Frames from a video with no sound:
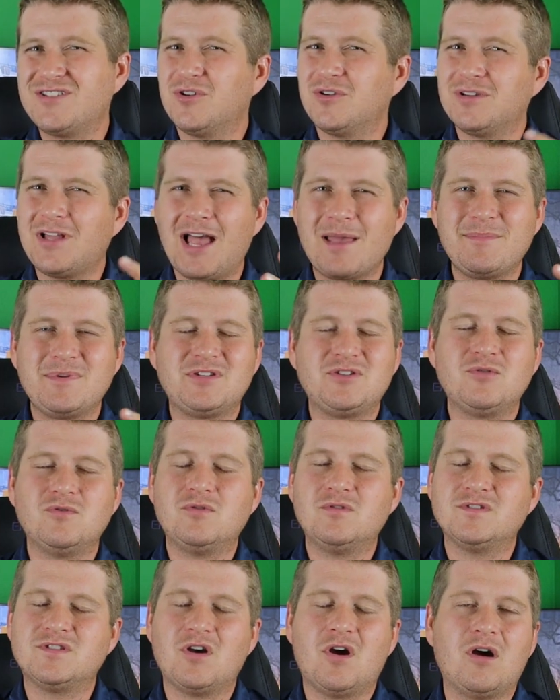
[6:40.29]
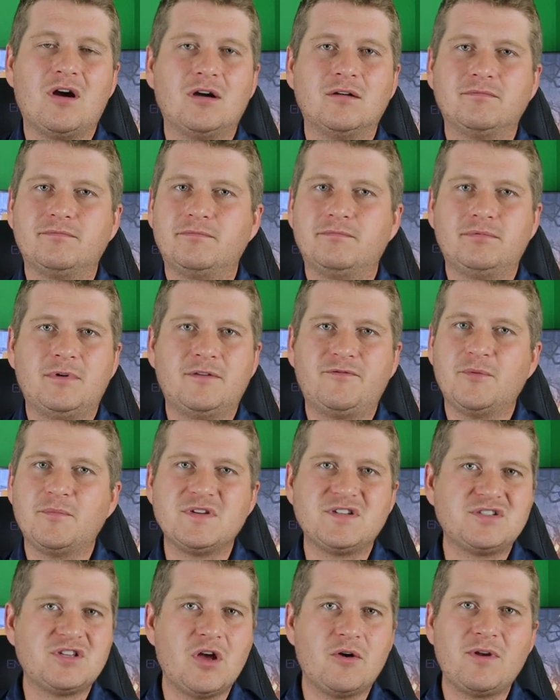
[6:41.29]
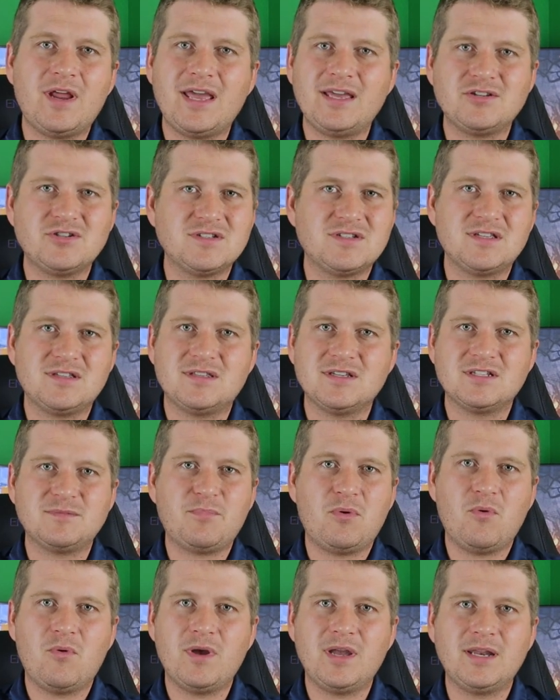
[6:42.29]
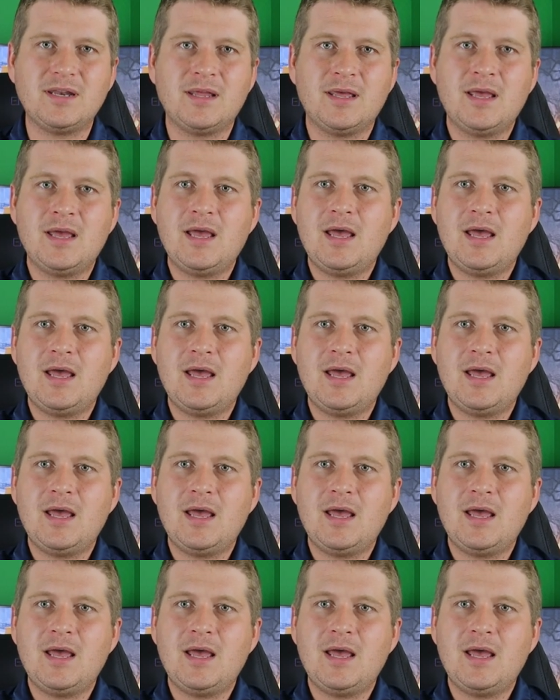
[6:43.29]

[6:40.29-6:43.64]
their alignment tools are from the Stone Ages at this point.